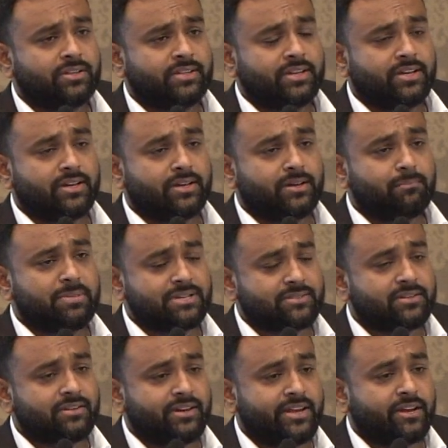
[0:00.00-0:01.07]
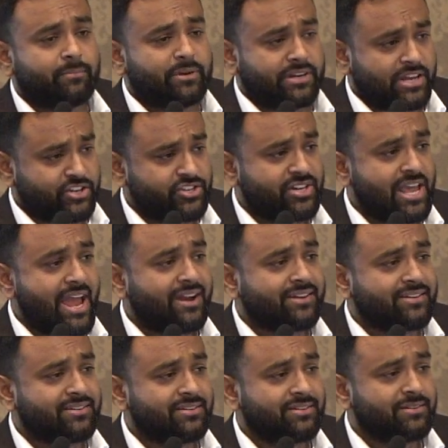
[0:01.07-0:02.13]
the Personal Data Protection
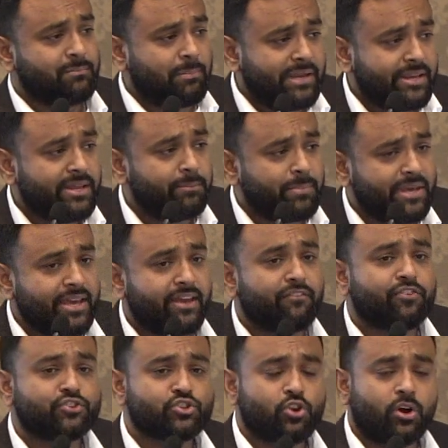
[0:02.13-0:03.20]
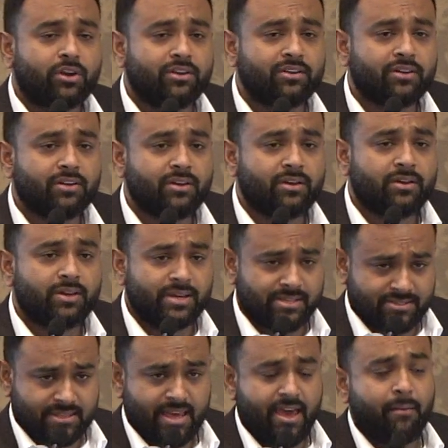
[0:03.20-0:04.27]
Act, PDPA for short,
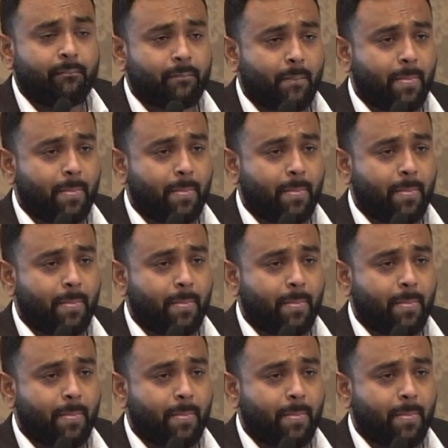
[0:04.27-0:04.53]
is there.